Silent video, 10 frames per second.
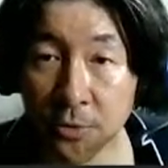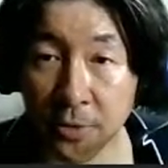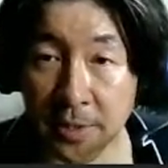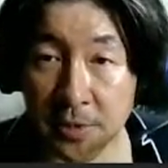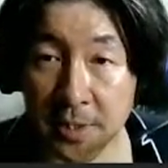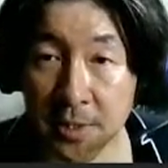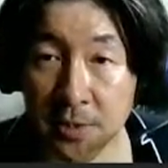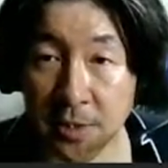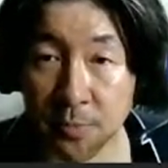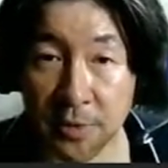
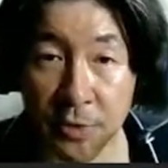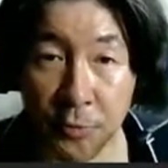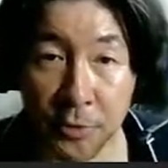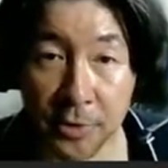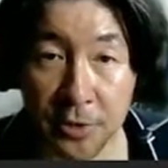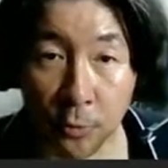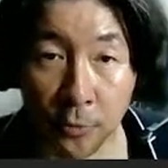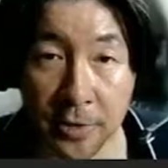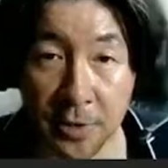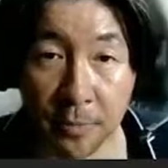transcends its
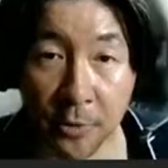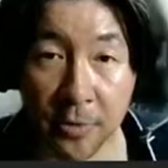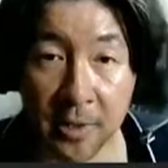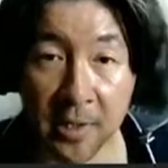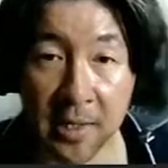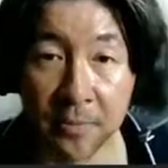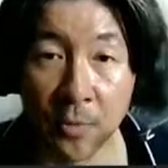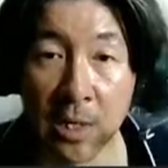materialist-oriented paradigm